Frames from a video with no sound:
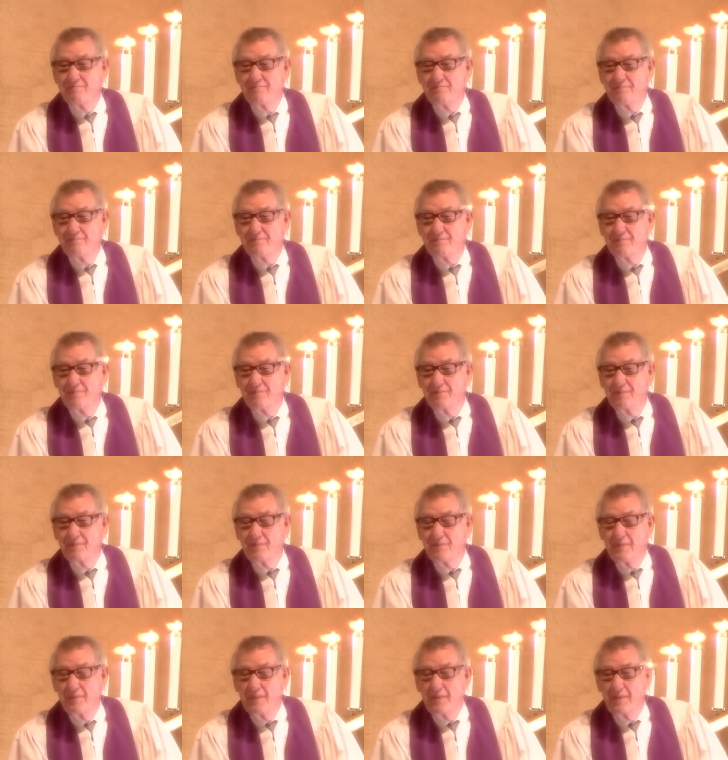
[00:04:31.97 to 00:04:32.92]

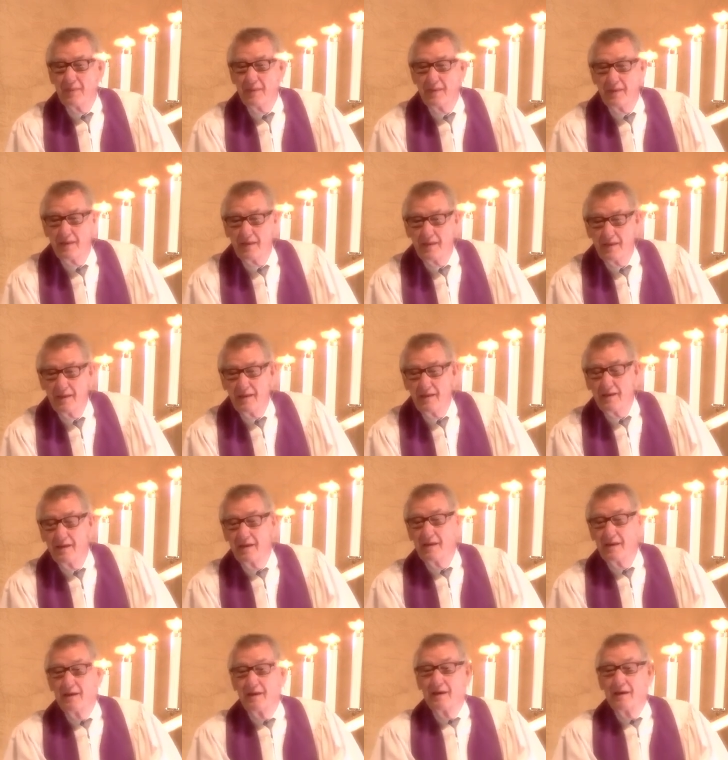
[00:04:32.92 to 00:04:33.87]

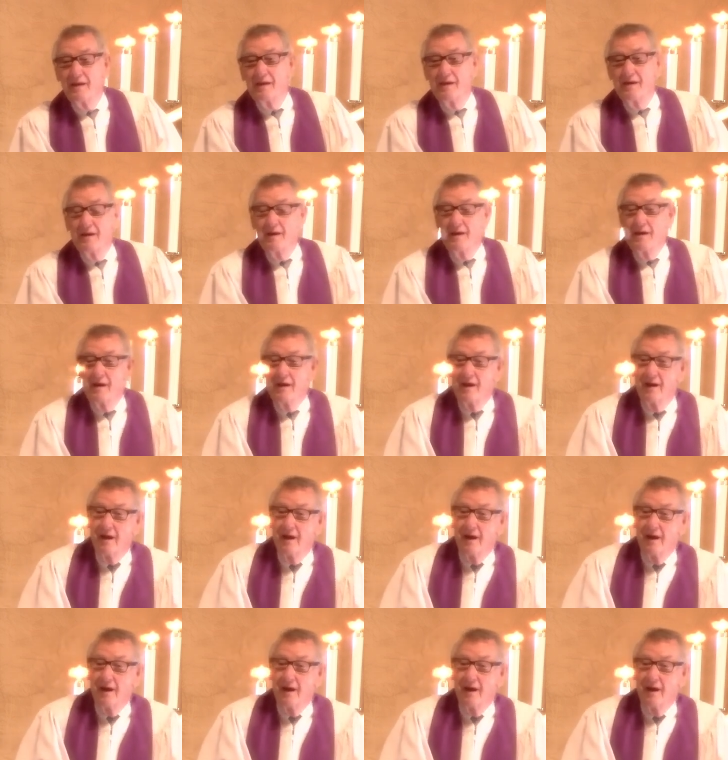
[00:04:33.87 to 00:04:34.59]
[no speech]